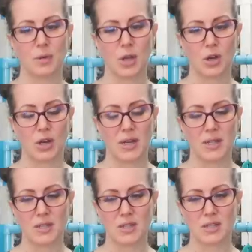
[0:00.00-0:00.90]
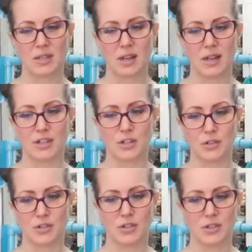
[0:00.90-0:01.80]
because I
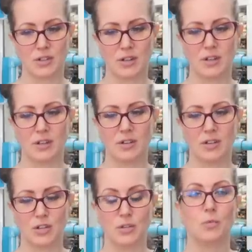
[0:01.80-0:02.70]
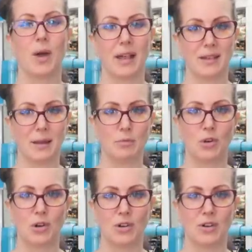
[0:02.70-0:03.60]
don't do well. I'm
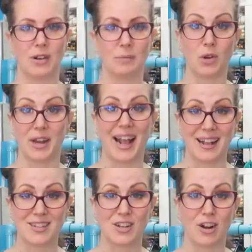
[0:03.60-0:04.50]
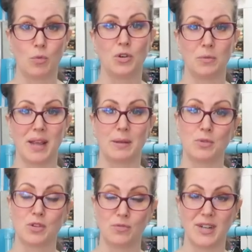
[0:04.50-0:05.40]
not an actor. I wouldn't be
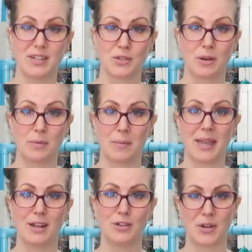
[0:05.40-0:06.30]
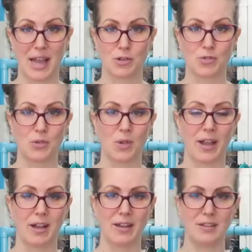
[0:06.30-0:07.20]
able to read a script and make it look natural.
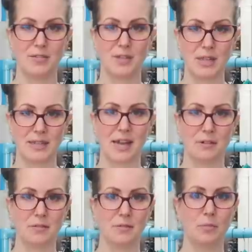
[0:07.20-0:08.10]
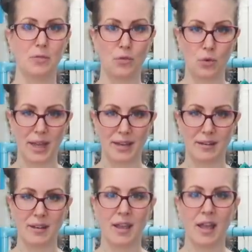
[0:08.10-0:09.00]
I kind of sit down beforehand,